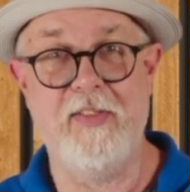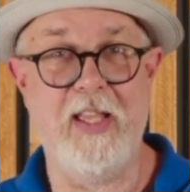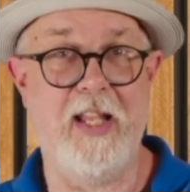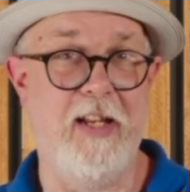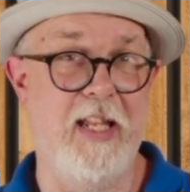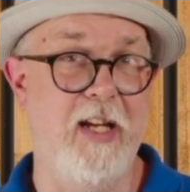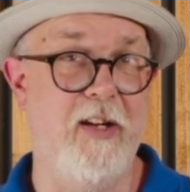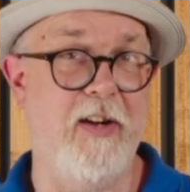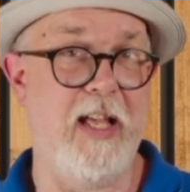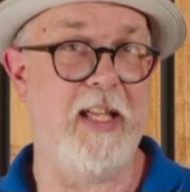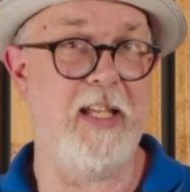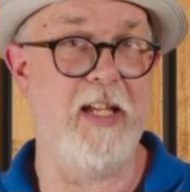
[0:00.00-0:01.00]
And here
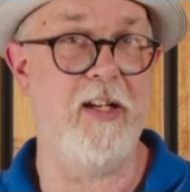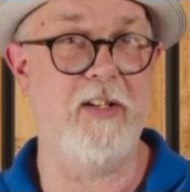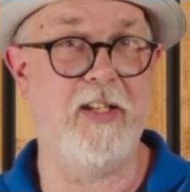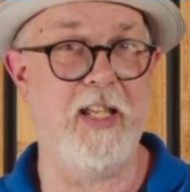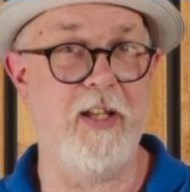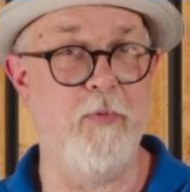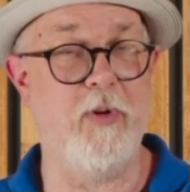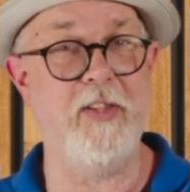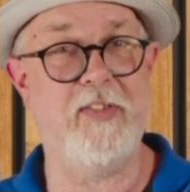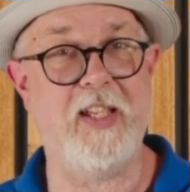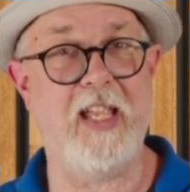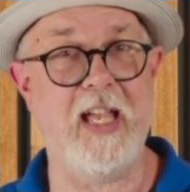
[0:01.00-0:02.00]
at ERD,
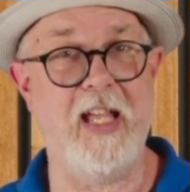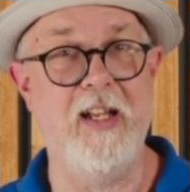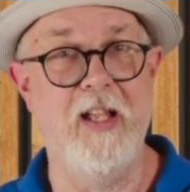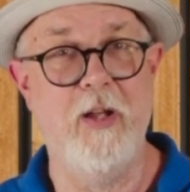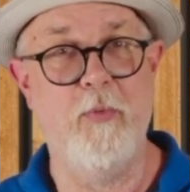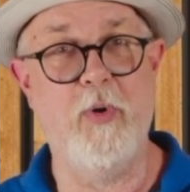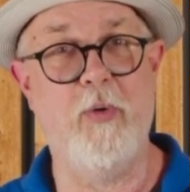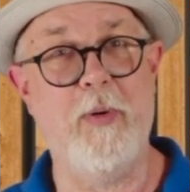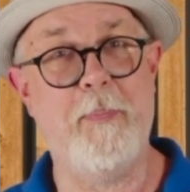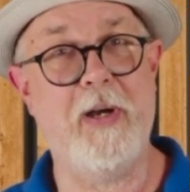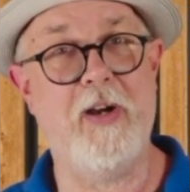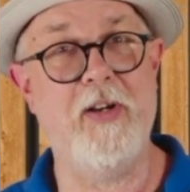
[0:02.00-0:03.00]
once again, we're
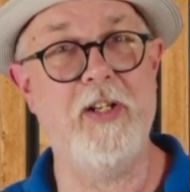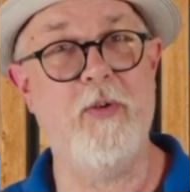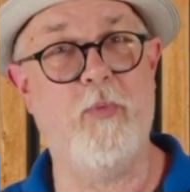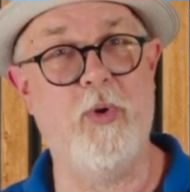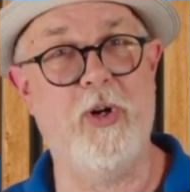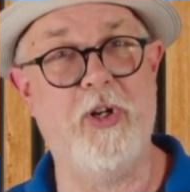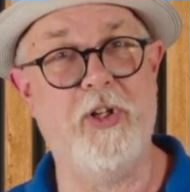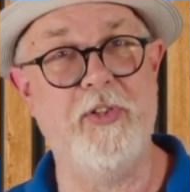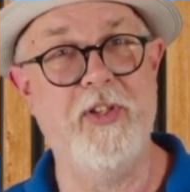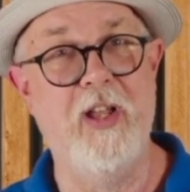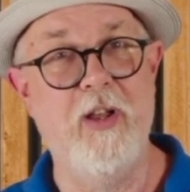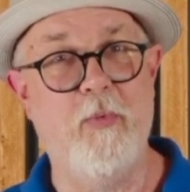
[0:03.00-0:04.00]
repairing the
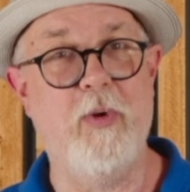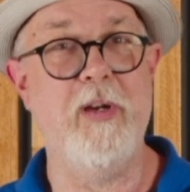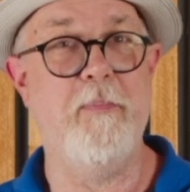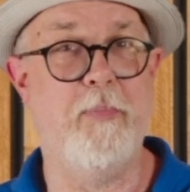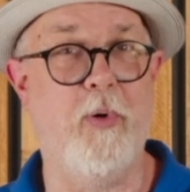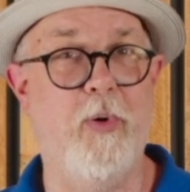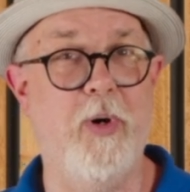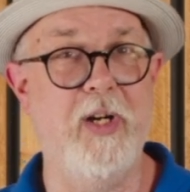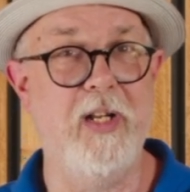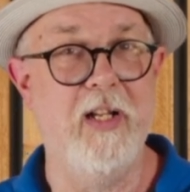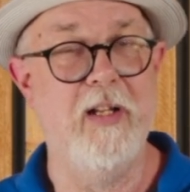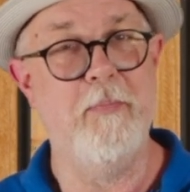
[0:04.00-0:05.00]
world, one
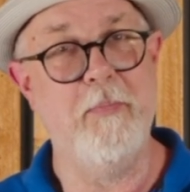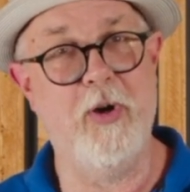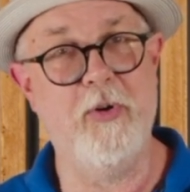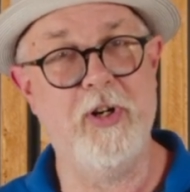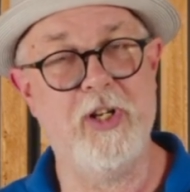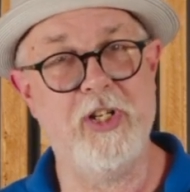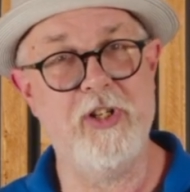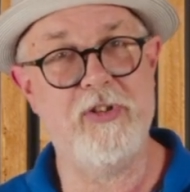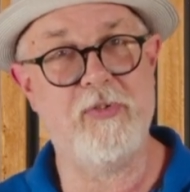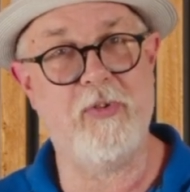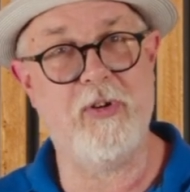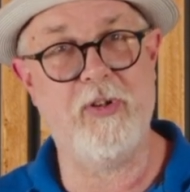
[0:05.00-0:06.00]
board, motor
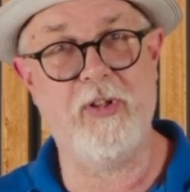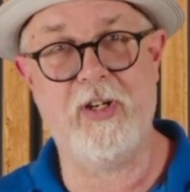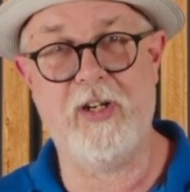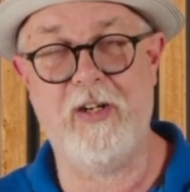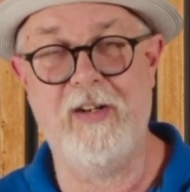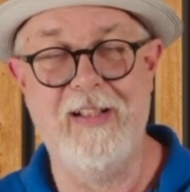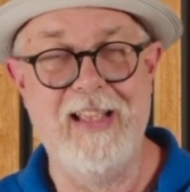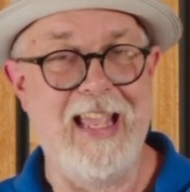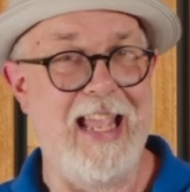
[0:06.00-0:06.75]
controller,